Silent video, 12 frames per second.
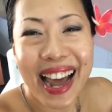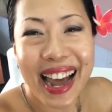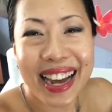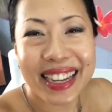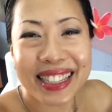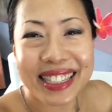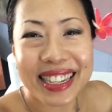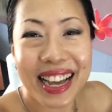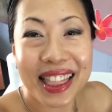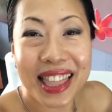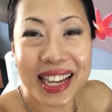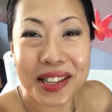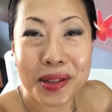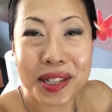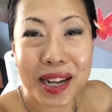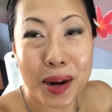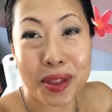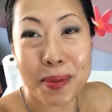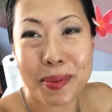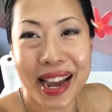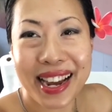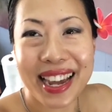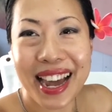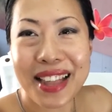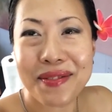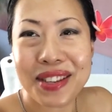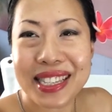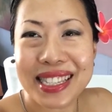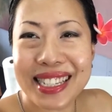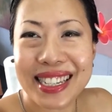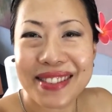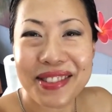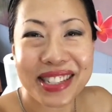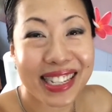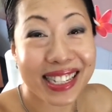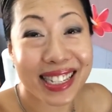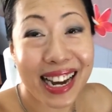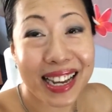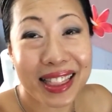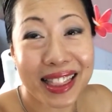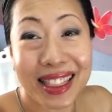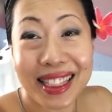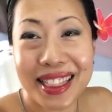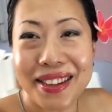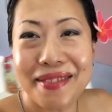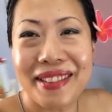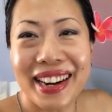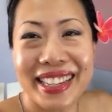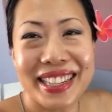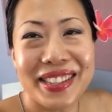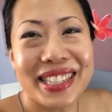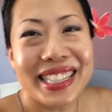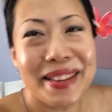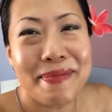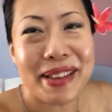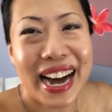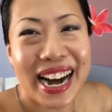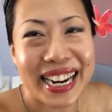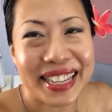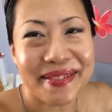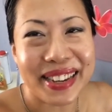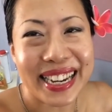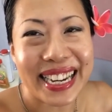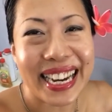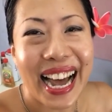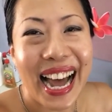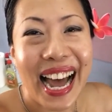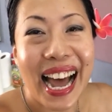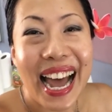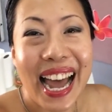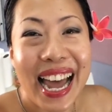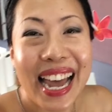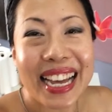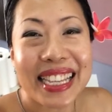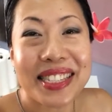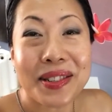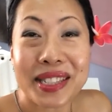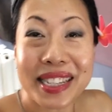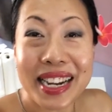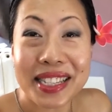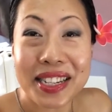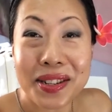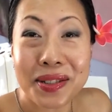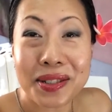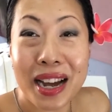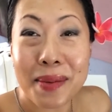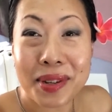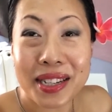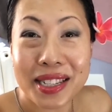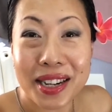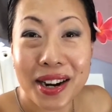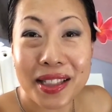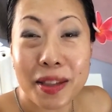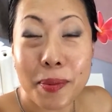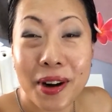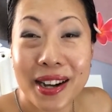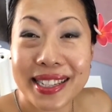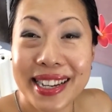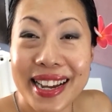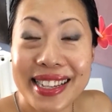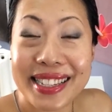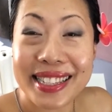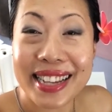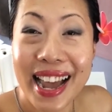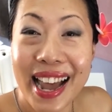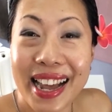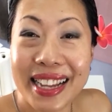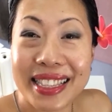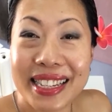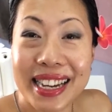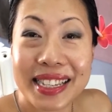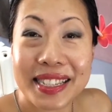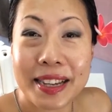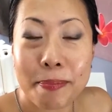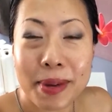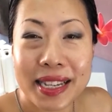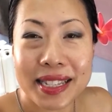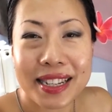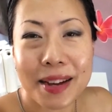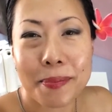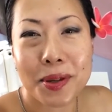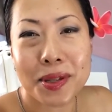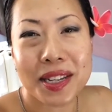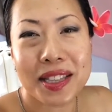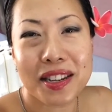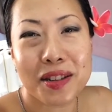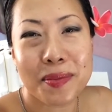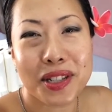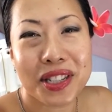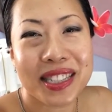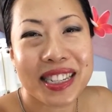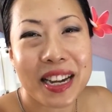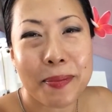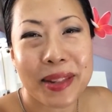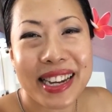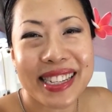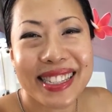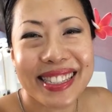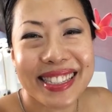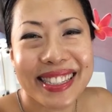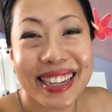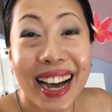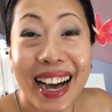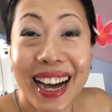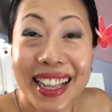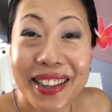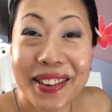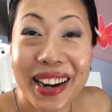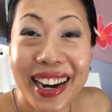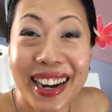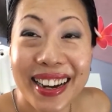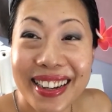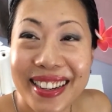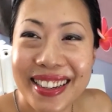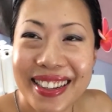And then you start with a blank canvas, which is like the one you see behind me. And so stay tuned, I'm gonna start the process, and step by step, you'll see the commission take place. Aloha!